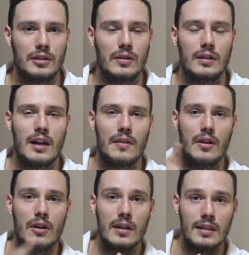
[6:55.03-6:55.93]
So you could either
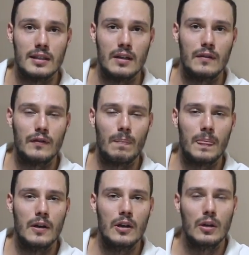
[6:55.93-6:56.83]
hurt yourself
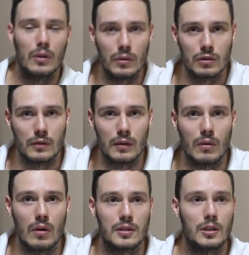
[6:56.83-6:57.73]
or do it wrong.